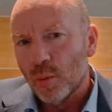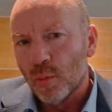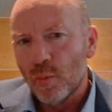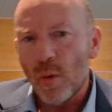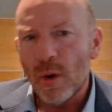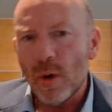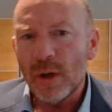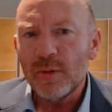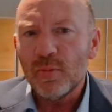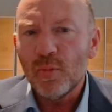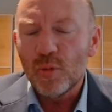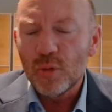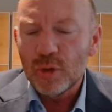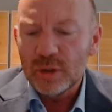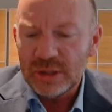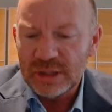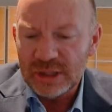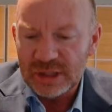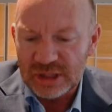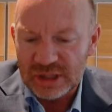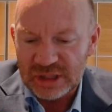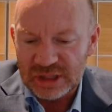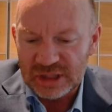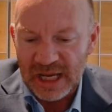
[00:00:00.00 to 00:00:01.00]
One
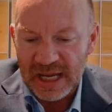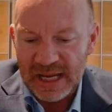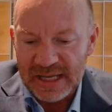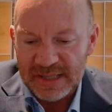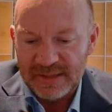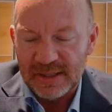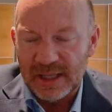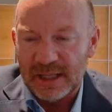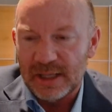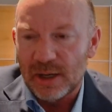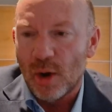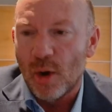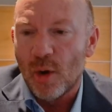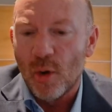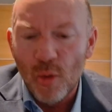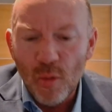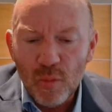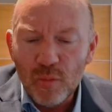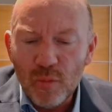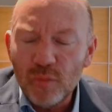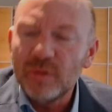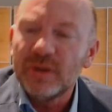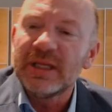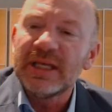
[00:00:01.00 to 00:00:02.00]
wouldn't say that
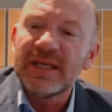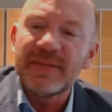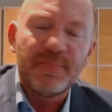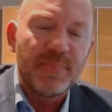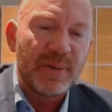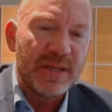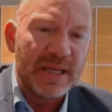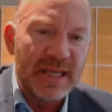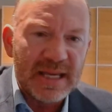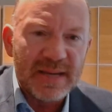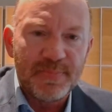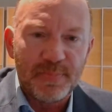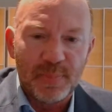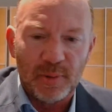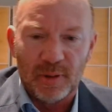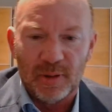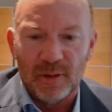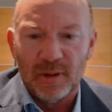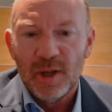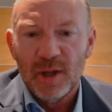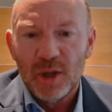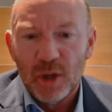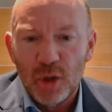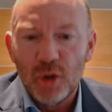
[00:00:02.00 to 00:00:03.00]
only
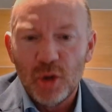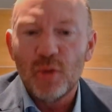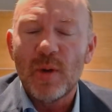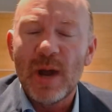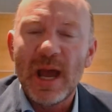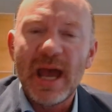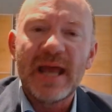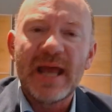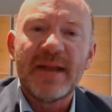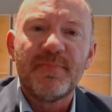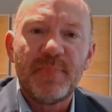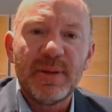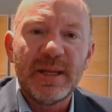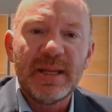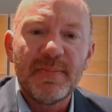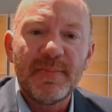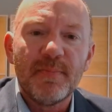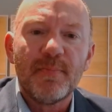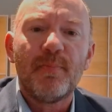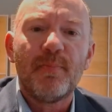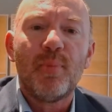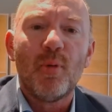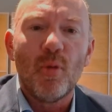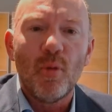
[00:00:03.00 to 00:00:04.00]
people who had
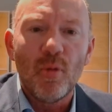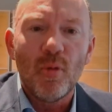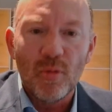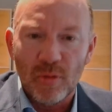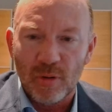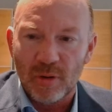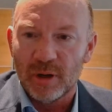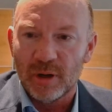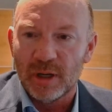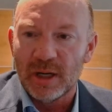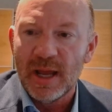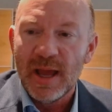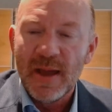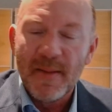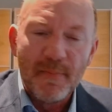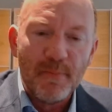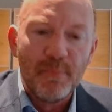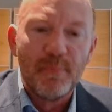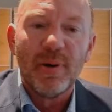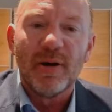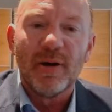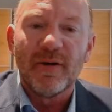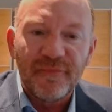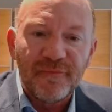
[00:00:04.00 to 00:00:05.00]
been born
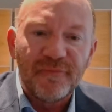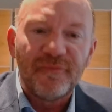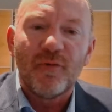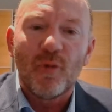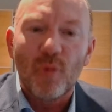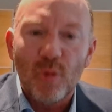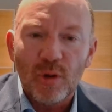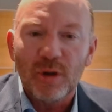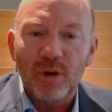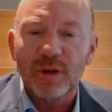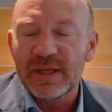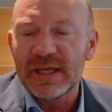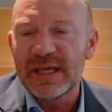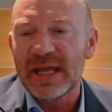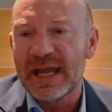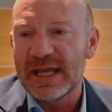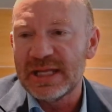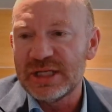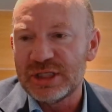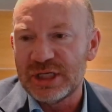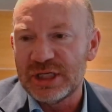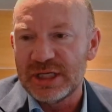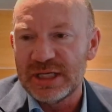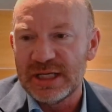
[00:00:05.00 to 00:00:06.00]
before the
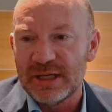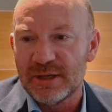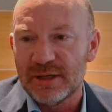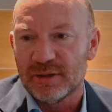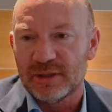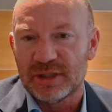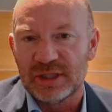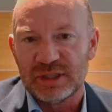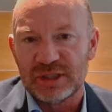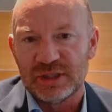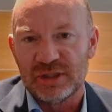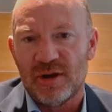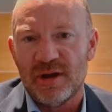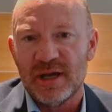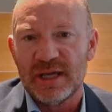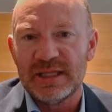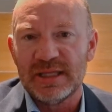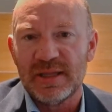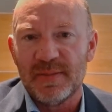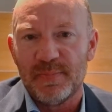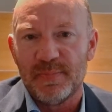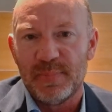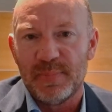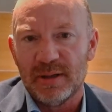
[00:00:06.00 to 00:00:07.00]
engineer
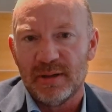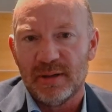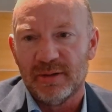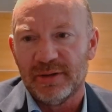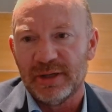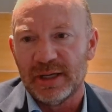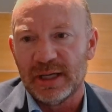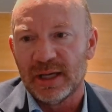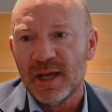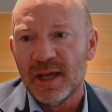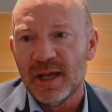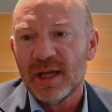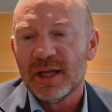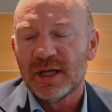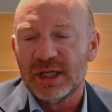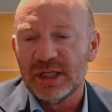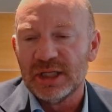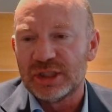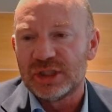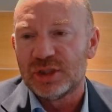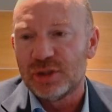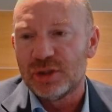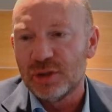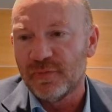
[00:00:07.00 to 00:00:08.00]
designed the building
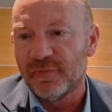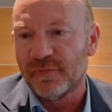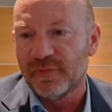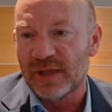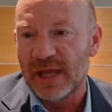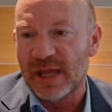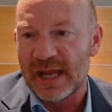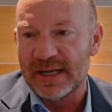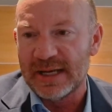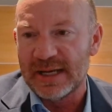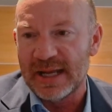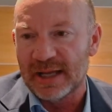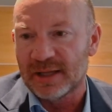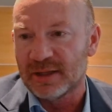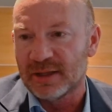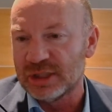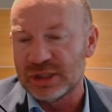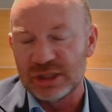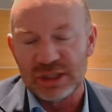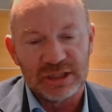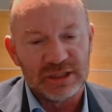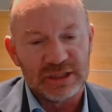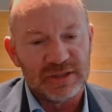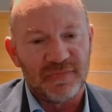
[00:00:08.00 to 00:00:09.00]
can sue for that
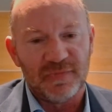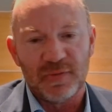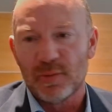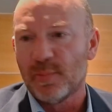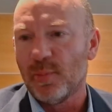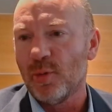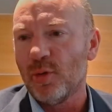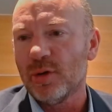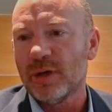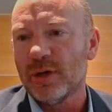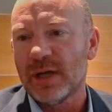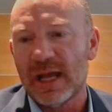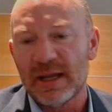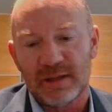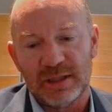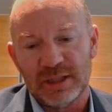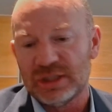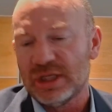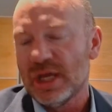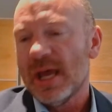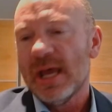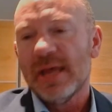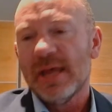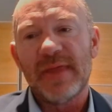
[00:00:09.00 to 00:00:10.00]
negligence. If you're born,
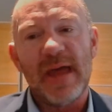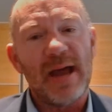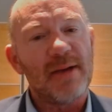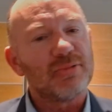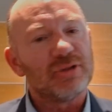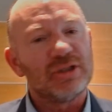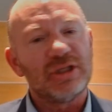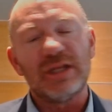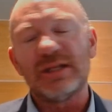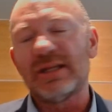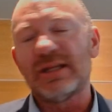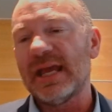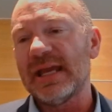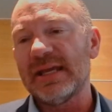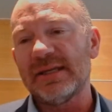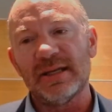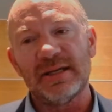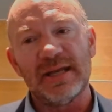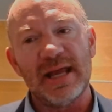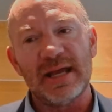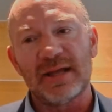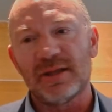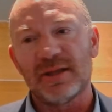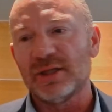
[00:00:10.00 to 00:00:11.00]
because that was the date
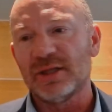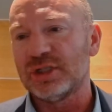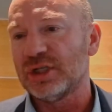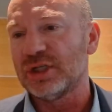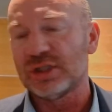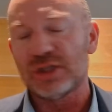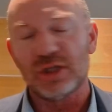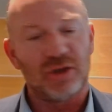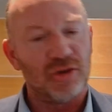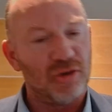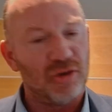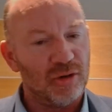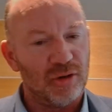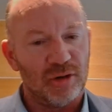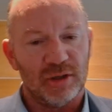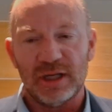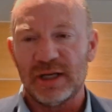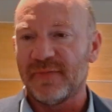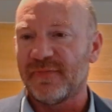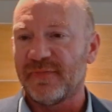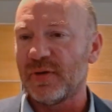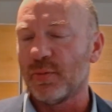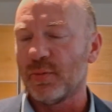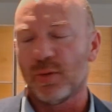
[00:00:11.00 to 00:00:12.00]
the negligence occurred,
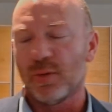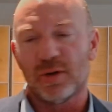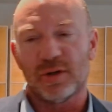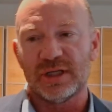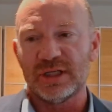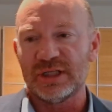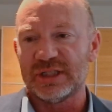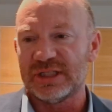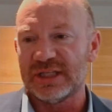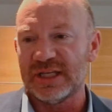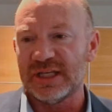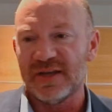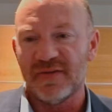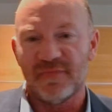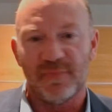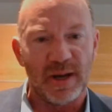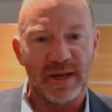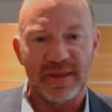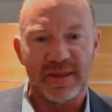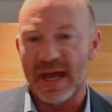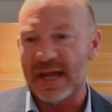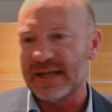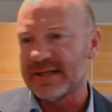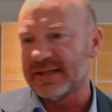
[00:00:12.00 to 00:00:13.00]
and if you weren't conceived
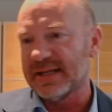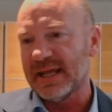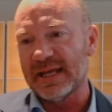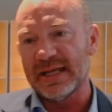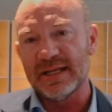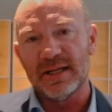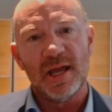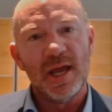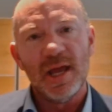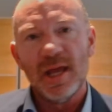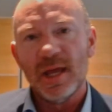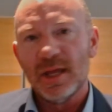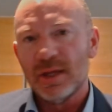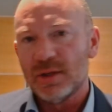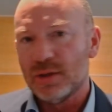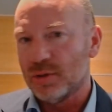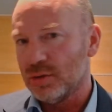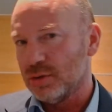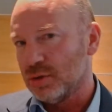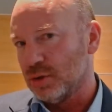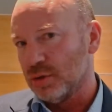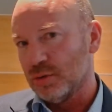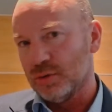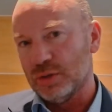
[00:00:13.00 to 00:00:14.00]
by that date,
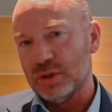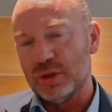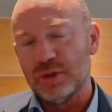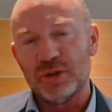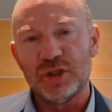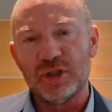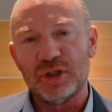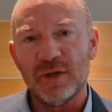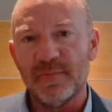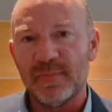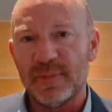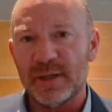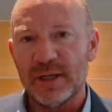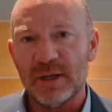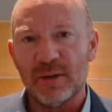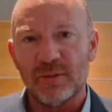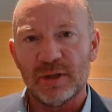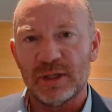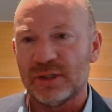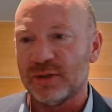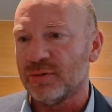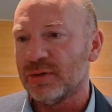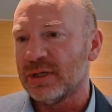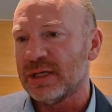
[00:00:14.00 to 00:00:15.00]
you shouldn't be
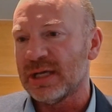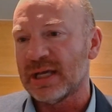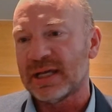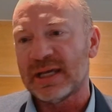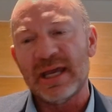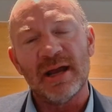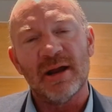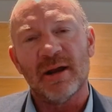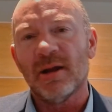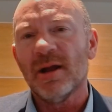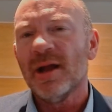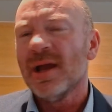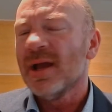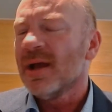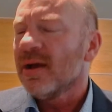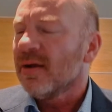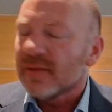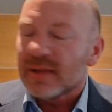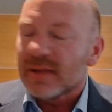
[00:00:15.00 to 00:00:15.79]
owed a duty of care.